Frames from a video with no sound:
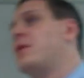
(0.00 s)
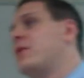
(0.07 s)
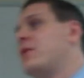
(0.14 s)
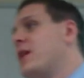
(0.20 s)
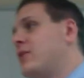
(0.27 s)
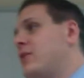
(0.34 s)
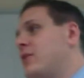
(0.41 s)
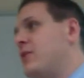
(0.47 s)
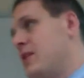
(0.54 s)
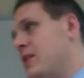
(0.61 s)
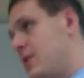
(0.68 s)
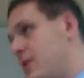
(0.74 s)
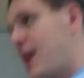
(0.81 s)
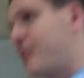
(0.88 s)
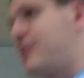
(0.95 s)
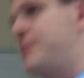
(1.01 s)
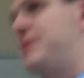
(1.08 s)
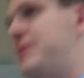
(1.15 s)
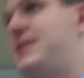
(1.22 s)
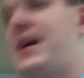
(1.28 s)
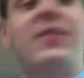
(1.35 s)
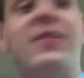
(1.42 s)
of Texas, not Texan, but
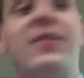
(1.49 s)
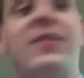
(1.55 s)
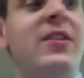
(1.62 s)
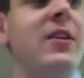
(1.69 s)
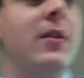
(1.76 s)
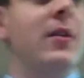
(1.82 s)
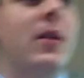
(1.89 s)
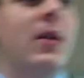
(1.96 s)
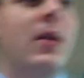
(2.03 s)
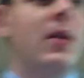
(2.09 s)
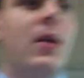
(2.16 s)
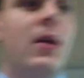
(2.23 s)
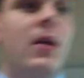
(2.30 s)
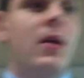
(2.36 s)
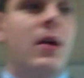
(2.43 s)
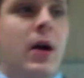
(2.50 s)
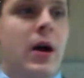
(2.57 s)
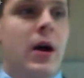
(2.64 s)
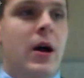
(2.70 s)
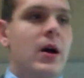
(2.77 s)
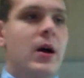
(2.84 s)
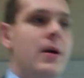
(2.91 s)
Texian.
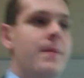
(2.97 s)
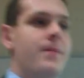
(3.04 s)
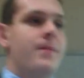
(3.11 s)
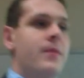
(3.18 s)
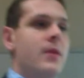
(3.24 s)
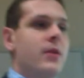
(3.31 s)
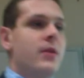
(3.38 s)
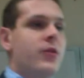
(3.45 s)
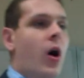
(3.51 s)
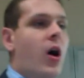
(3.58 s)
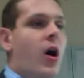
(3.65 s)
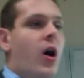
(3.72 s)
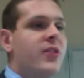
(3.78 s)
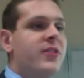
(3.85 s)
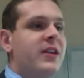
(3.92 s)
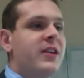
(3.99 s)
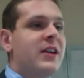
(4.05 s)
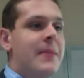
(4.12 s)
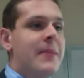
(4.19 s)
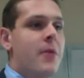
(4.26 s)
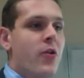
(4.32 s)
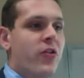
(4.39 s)
Uh, so Austin
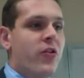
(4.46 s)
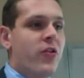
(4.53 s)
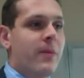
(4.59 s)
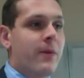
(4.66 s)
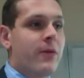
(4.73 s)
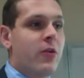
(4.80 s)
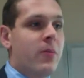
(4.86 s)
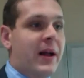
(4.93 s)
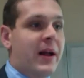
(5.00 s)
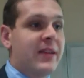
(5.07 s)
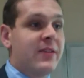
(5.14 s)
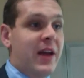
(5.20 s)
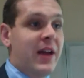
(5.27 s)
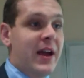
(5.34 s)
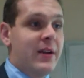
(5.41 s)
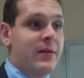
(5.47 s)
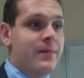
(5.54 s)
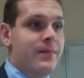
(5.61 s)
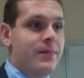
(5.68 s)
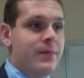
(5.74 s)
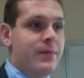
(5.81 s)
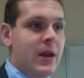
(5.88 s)
claimed ownership of two plots of land,
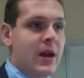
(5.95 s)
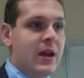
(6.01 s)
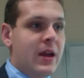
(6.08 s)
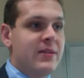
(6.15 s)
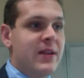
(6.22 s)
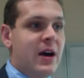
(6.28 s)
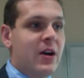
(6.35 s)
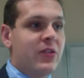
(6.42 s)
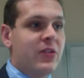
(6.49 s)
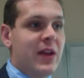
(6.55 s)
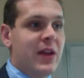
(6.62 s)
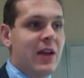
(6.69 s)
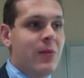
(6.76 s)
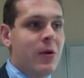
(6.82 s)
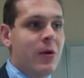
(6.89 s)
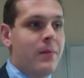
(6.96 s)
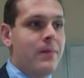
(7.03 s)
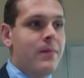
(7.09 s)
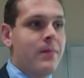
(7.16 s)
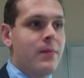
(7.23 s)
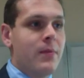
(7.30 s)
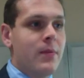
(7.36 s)
okay, Gonzales and Alamo.
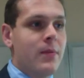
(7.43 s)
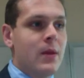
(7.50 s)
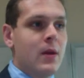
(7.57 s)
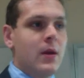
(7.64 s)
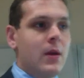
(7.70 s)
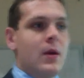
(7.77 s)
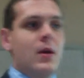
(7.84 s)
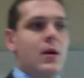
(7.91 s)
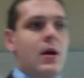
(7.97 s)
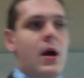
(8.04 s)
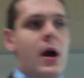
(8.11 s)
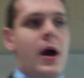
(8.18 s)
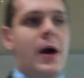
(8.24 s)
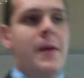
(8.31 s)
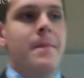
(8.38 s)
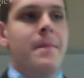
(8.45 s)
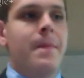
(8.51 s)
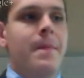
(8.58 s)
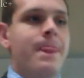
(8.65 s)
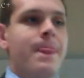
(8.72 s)
Um,